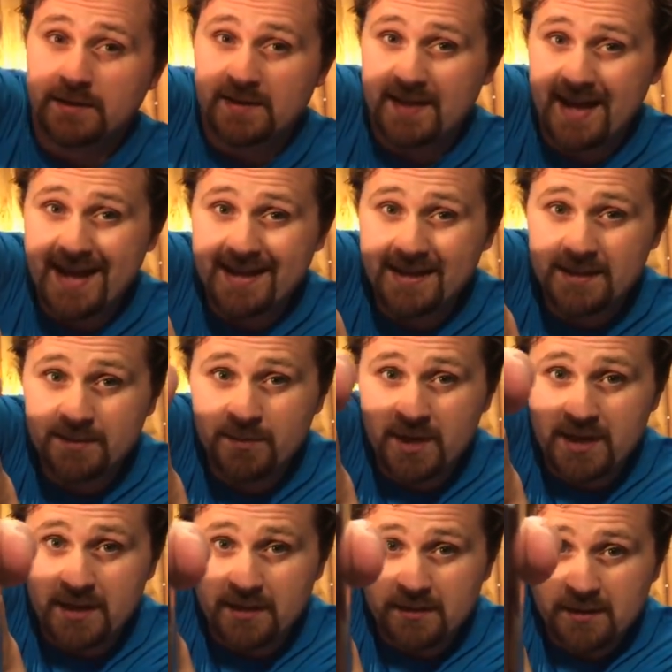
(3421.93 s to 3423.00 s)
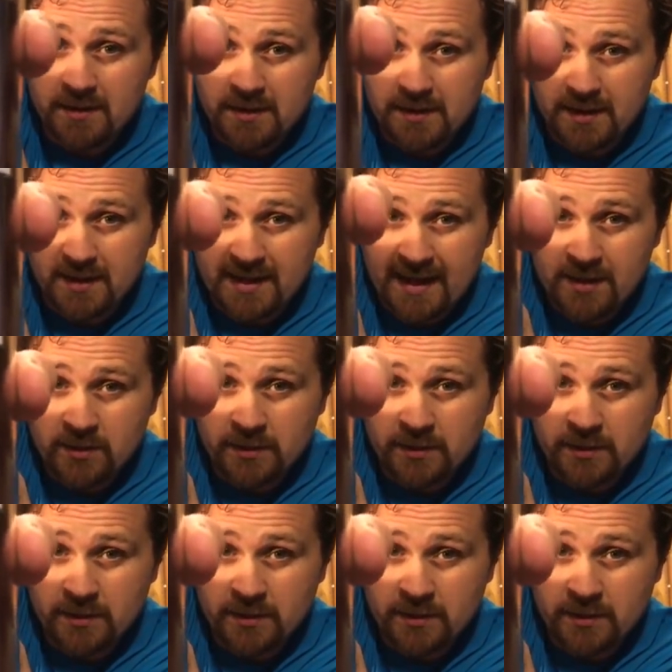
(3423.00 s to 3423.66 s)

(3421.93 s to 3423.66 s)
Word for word: That is me, the candle